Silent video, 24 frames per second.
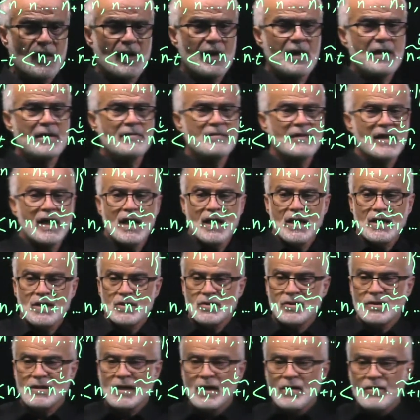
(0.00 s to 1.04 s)
Okay?
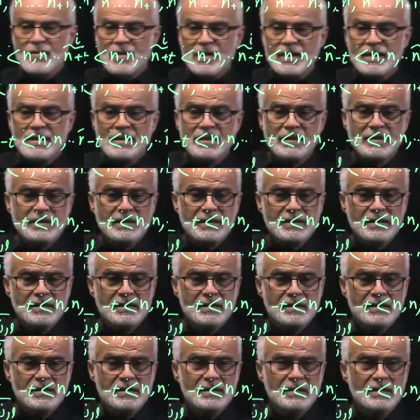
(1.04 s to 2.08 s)
So now this
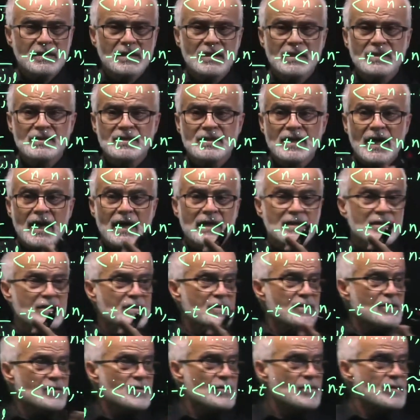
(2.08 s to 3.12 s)
is the
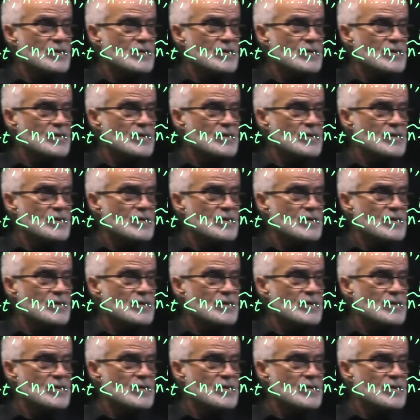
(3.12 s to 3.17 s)
answer to